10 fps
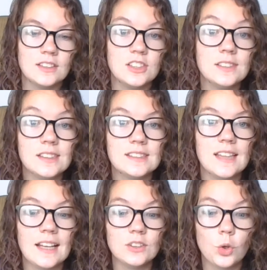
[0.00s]
Jesus
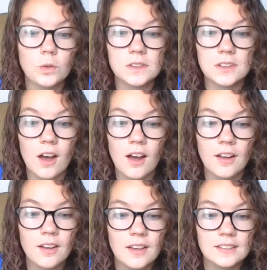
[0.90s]
then told Saul
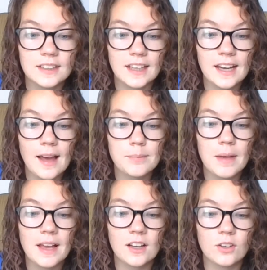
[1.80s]
to get up
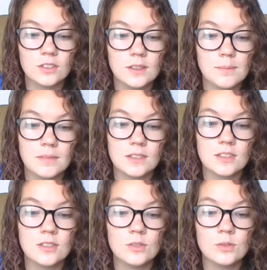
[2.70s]
and go
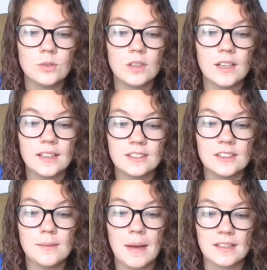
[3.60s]
into
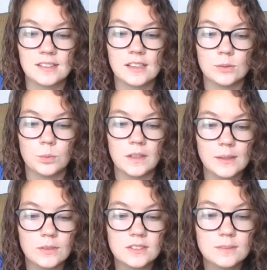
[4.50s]
Damascus where he
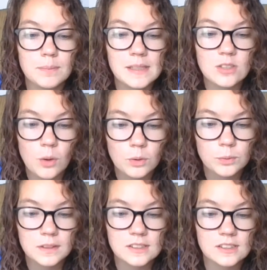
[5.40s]
would be told
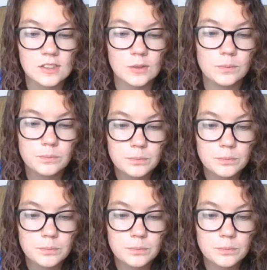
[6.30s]
what to do.